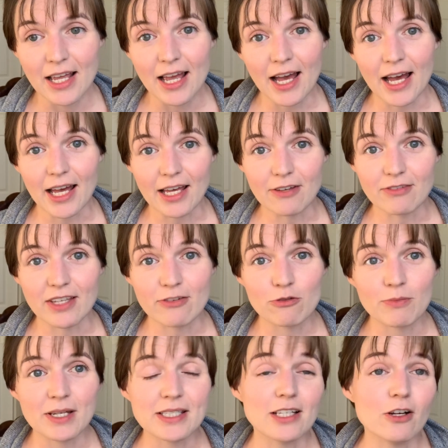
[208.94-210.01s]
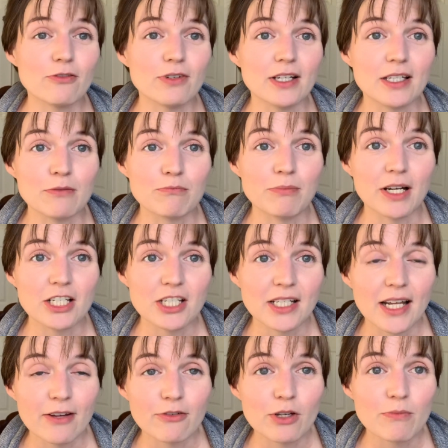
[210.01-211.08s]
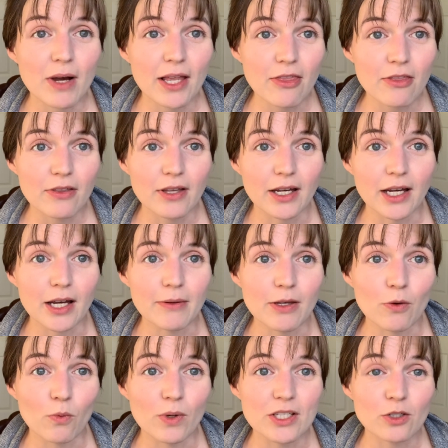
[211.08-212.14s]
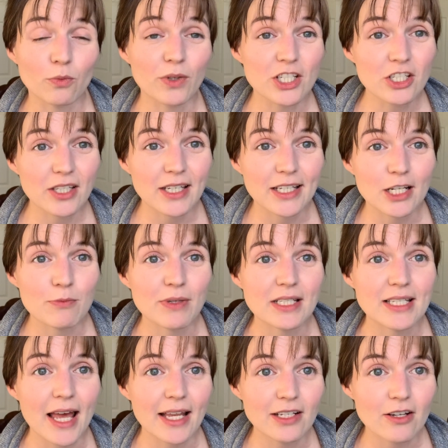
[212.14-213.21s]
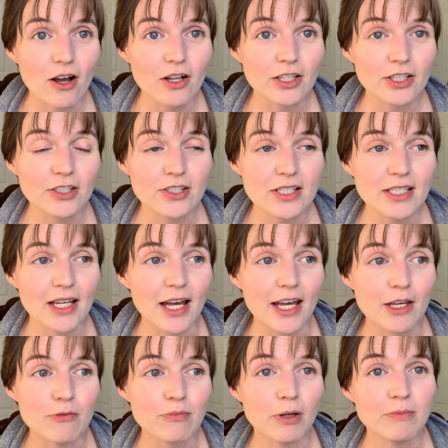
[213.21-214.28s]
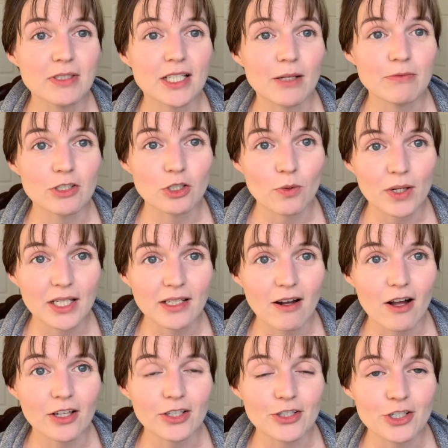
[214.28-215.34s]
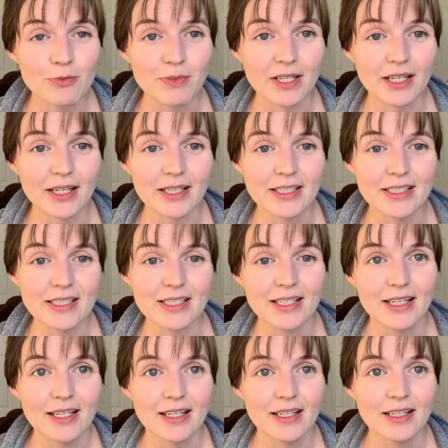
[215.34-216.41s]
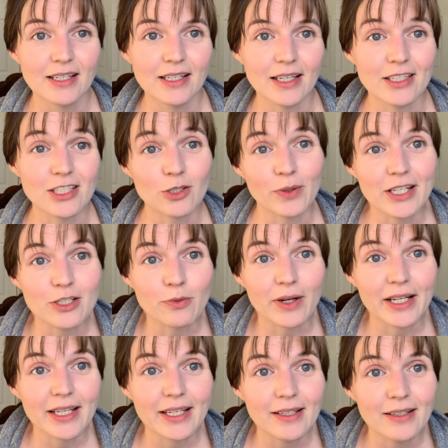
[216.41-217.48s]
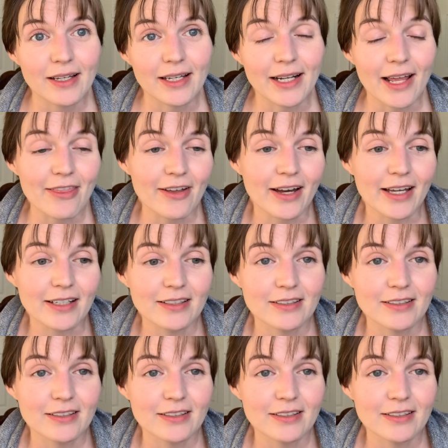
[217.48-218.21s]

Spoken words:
I've given myself a budget every month. It was originally going to be $10. I bumped it up to $20 because it's 2020, and I thought